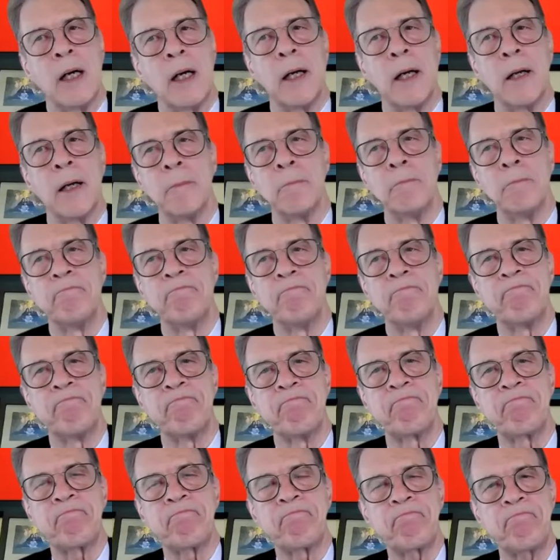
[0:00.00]
Um,
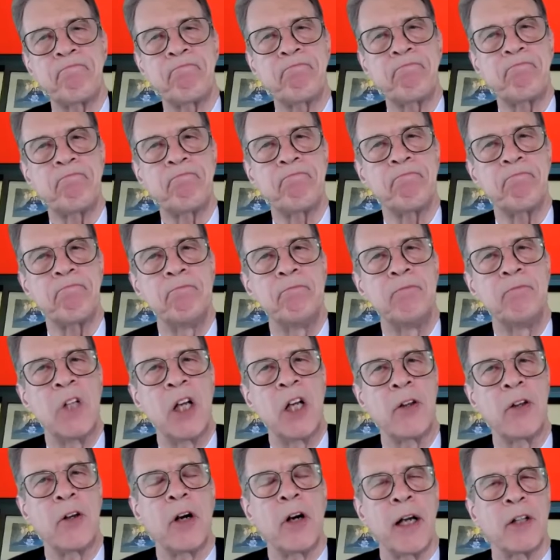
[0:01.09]

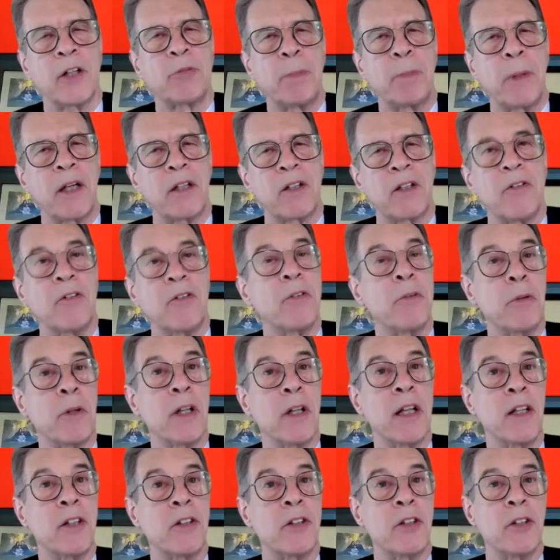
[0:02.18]
another aspect of the
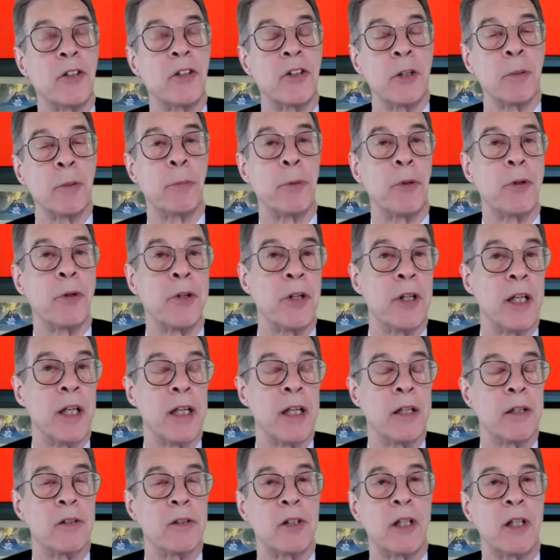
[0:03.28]
relationship with the
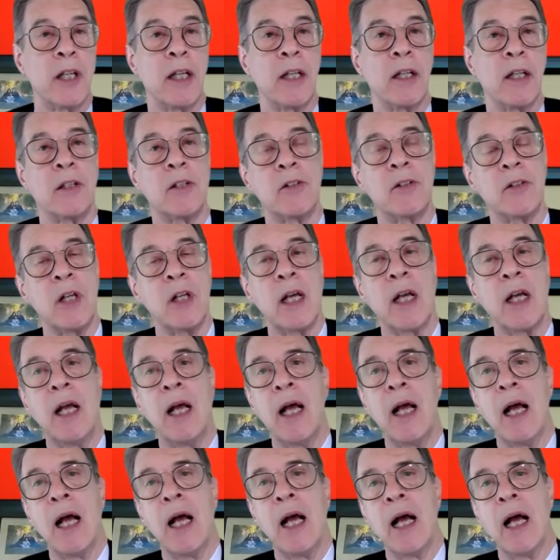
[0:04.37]
United States,
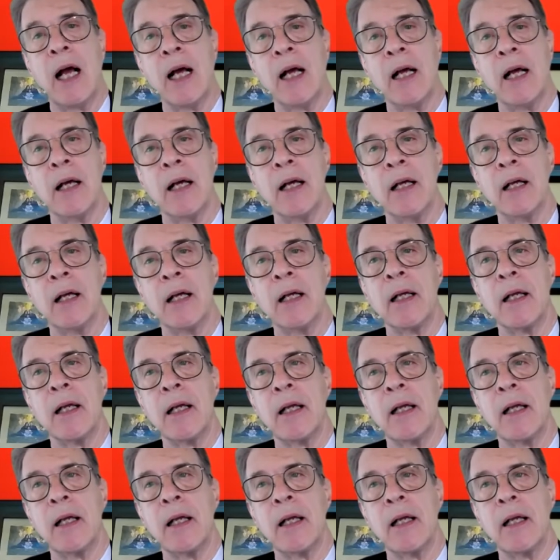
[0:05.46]
uh,